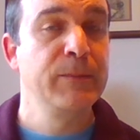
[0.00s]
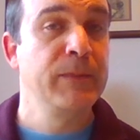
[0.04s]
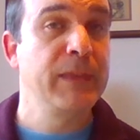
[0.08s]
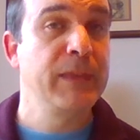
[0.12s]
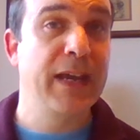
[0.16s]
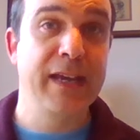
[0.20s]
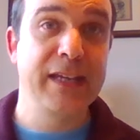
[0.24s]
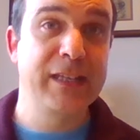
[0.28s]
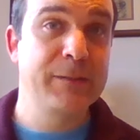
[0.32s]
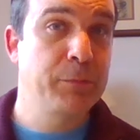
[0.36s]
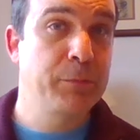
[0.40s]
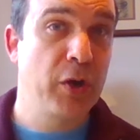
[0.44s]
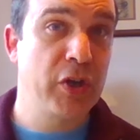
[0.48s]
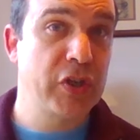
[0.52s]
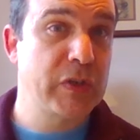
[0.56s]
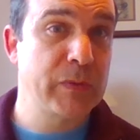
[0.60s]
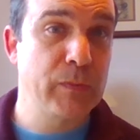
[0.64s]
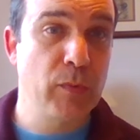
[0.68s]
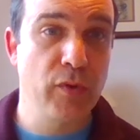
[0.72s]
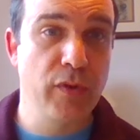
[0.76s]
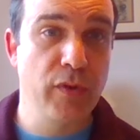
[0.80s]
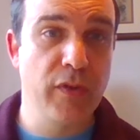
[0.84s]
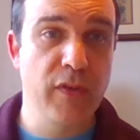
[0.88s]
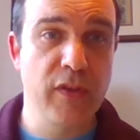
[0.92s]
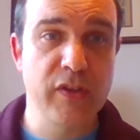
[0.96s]
Now, it's
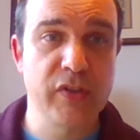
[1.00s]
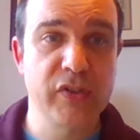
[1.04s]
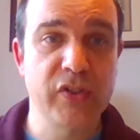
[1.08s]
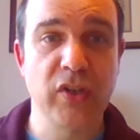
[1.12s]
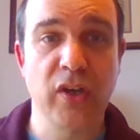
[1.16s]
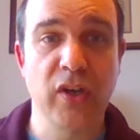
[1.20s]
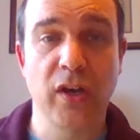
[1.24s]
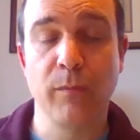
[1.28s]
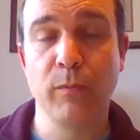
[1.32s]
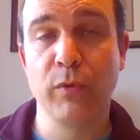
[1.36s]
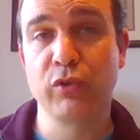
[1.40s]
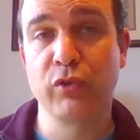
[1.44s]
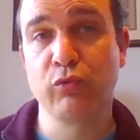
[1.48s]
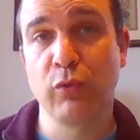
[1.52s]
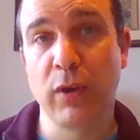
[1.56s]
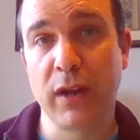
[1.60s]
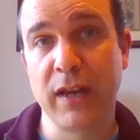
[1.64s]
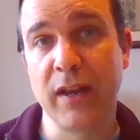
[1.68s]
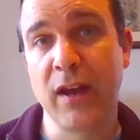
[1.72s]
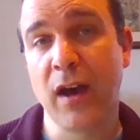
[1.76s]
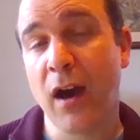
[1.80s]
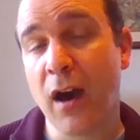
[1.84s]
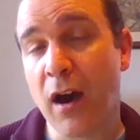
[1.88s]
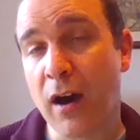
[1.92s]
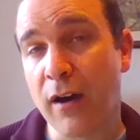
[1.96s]
possible that the psalm was
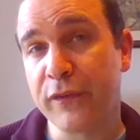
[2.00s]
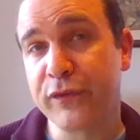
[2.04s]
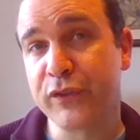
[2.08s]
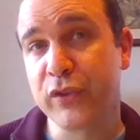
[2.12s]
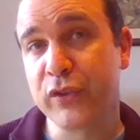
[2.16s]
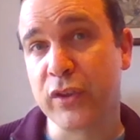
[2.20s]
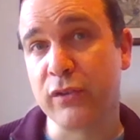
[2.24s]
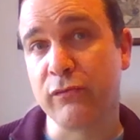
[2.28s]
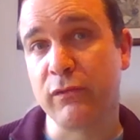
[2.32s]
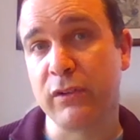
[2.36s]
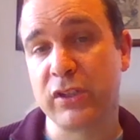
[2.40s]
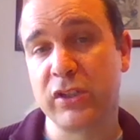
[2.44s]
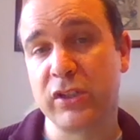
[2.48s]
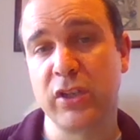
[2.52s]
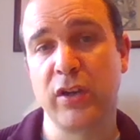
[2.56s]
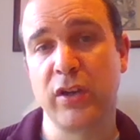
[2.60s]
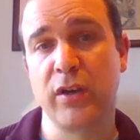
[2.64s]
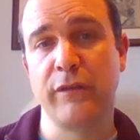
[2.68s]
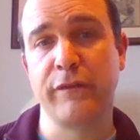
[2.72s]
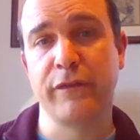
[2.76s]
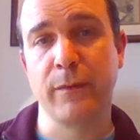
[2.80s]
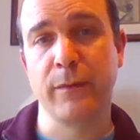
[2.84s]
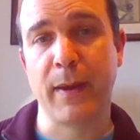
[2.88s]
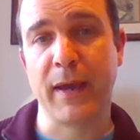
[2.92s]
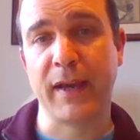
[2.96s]
written after the
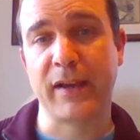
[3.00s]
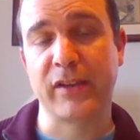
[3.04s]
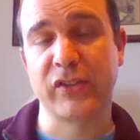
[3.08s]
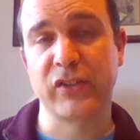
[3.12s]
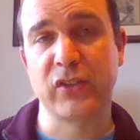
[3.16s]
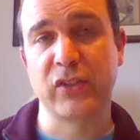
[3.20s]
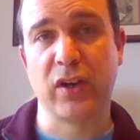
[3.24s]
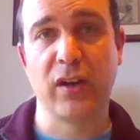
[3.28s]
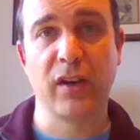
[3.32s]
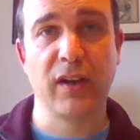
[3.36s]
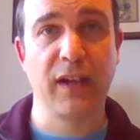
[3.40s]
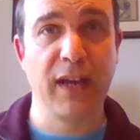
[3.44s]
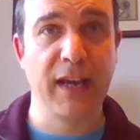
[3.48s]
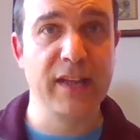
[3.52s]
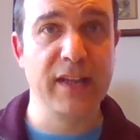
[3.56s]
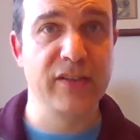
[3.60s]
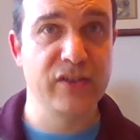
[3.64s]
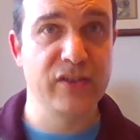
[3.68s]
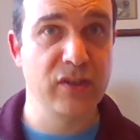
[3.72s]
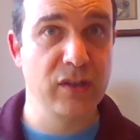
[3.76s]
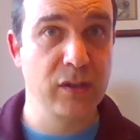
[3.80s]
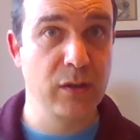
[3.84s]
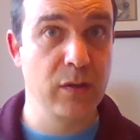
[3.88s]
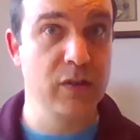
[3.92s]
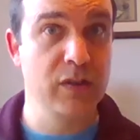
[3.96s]
return from exile,
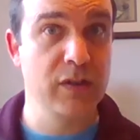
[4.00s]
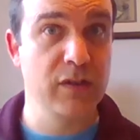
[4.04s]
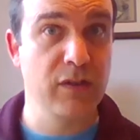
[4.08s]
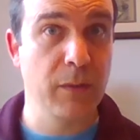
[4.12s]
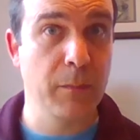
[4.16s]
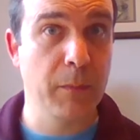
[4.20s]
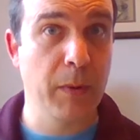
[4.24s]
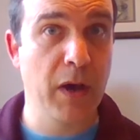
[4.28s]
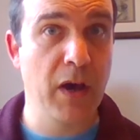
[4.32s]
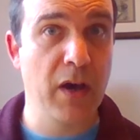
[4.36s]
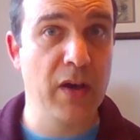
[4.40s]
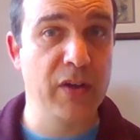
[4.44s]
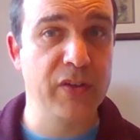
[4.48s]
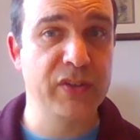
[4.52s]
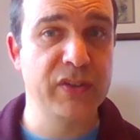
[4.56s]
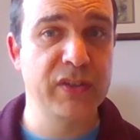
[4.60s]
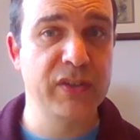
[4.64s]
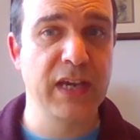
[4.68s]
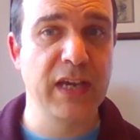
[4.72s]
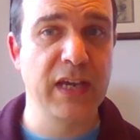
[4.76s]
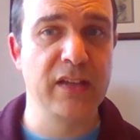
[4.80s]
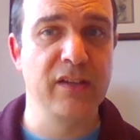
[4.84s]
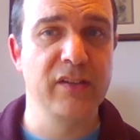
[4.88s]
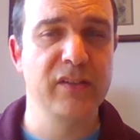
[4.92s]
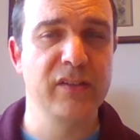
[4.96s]
hence the use of the past
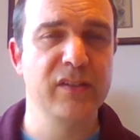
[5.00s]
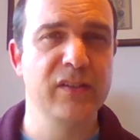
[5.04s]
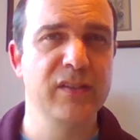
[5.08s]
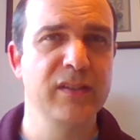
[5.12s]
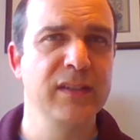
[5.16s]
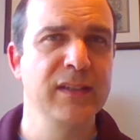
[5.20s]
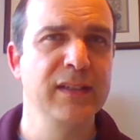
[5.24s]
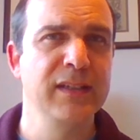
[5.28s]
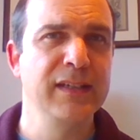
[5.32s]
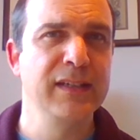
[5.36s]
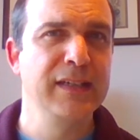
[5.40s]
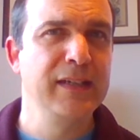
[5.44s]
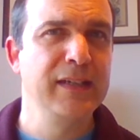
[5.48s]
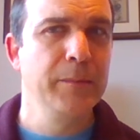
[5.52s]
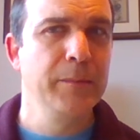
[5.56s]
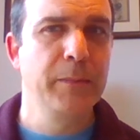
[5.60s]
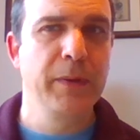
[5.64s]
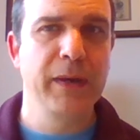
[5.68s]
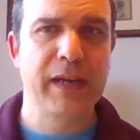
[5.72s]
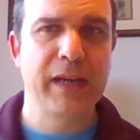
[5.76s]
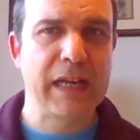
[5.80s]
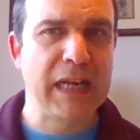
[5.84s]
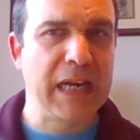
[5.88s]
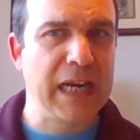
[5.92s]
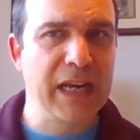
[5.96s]
tense.
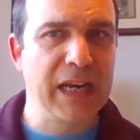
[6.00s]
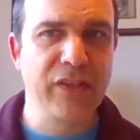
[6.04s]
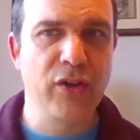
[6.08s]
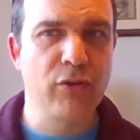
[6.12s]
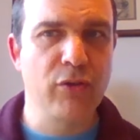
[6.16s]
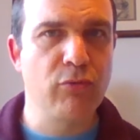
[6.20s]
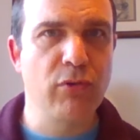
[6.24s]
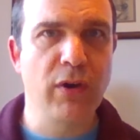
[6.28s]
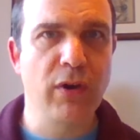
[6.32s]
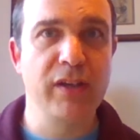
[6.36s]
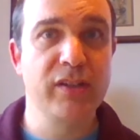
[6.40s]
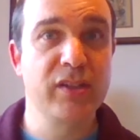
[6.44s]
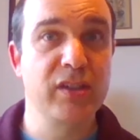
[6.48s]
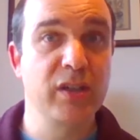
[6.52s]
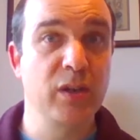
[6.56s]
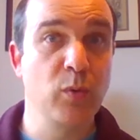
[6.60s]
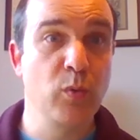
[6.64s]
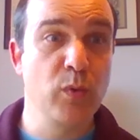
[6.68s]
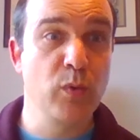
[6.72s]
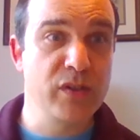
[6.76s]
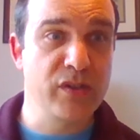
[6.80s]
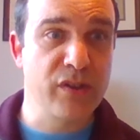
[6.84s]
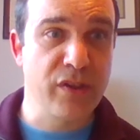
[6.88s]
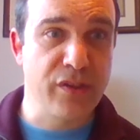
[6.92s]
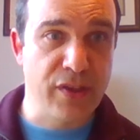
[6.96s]
But clearly the writer
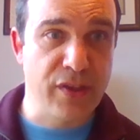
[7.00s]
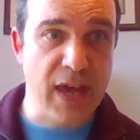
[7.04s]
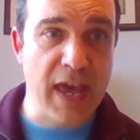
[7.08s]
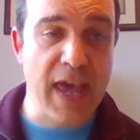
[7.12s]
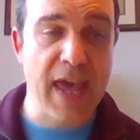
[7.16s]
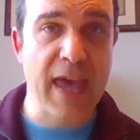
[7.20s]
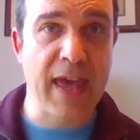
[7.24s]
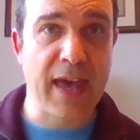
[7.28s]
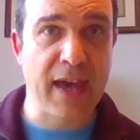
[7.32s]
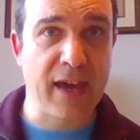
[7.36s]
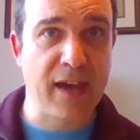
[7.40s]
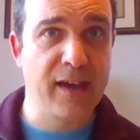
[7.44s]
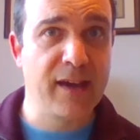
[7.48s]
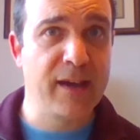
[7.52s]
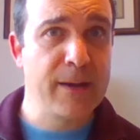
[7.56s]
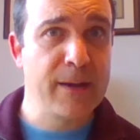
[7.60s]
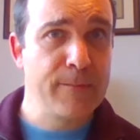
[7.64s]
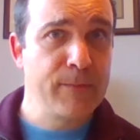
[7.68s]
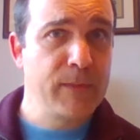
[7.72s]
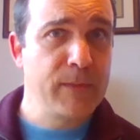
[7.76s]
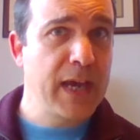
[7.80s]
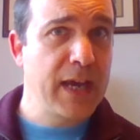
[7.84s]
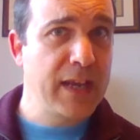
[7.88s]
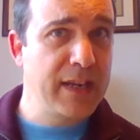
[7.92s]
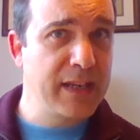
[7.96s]
was there
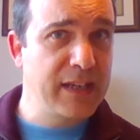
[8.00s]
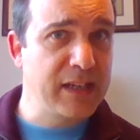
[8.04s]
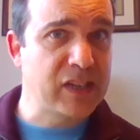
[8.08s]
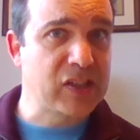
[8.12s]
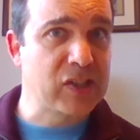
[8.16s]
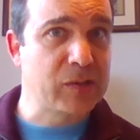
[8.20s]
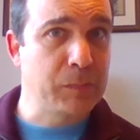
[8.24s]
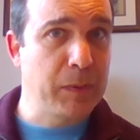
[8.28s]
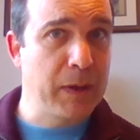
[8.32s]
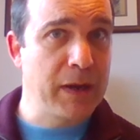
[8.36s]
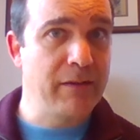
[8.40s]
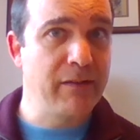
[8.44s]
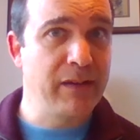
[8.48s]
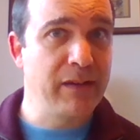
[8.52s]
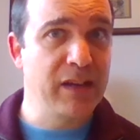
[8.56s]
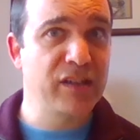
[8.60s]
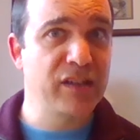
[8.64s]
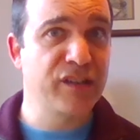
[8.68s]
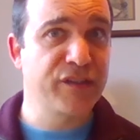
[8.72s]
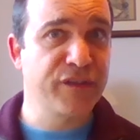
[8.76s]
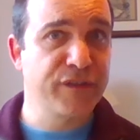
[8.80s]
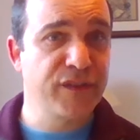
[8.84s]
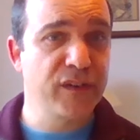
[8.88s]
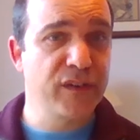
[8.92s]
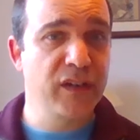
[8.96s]
and
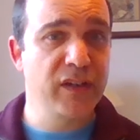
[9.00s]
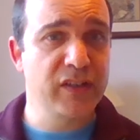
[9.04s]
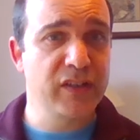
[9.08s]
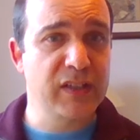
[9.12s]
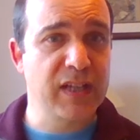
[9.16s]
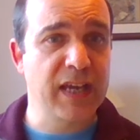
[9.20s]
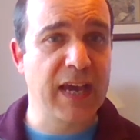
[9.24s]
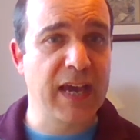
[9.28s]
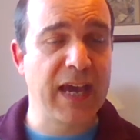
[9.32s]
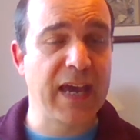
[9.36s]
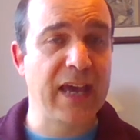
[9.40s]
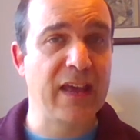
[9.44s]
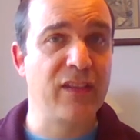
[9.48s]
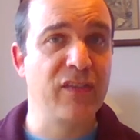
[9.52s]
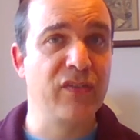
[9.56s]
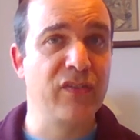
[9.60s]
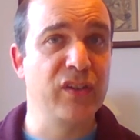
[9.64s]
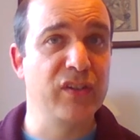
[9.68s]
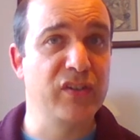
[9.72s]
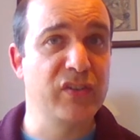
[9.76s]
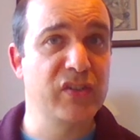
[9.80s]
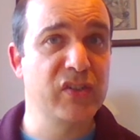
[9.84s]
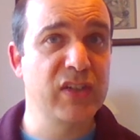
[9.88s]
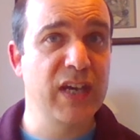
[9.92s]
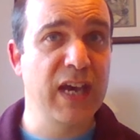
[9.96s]
experienced firsthand
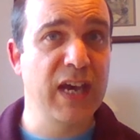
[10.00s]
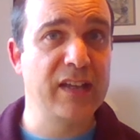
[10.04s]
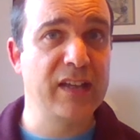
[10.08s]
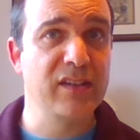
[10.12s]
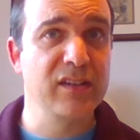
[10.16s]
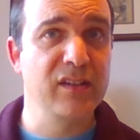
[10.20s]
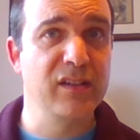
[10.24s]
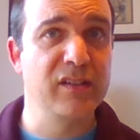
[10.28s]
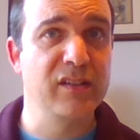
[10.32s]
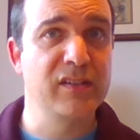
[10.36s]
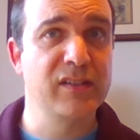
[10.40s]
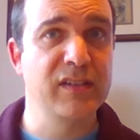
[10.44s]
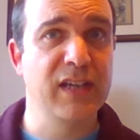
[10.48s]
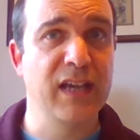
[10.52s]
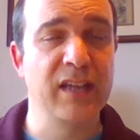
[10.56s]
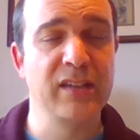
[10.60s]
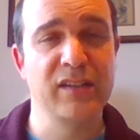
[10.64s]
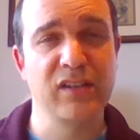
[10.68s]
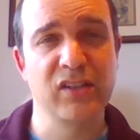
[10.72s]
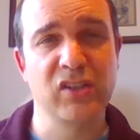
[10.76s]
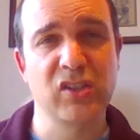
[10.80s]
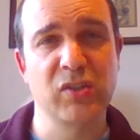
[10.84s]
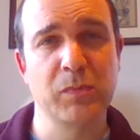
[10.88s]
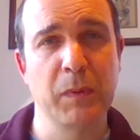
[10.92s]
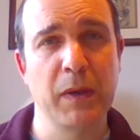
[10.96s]
the sadness and
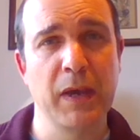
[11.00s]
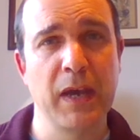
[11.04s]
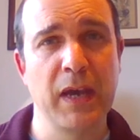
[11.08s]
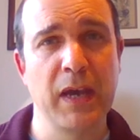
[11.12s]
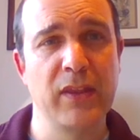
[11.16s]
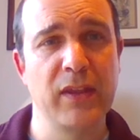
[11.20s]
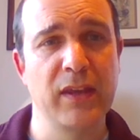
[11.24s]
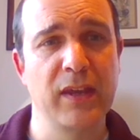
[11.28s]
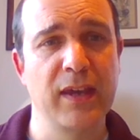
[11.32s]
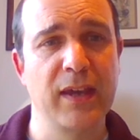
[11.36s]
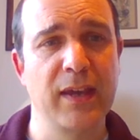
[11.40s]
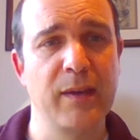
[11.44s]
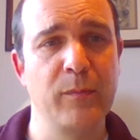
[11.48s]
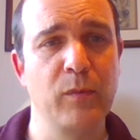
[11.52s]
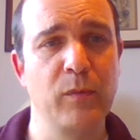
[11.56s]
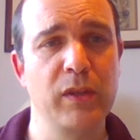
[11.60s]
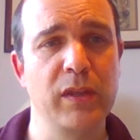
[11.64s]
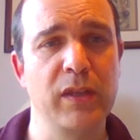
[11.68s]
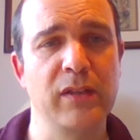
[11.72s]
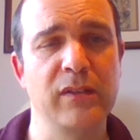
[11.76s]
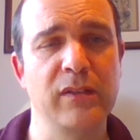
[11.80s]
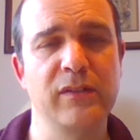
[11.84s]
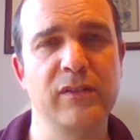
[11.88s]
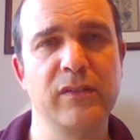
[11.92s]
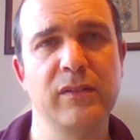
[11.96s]
despair that came with
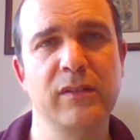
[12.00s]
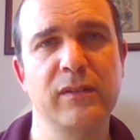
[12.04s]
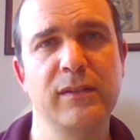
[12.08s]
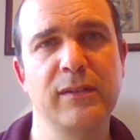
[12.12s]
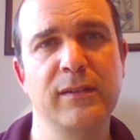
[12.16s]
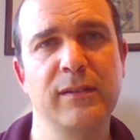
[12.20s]
it.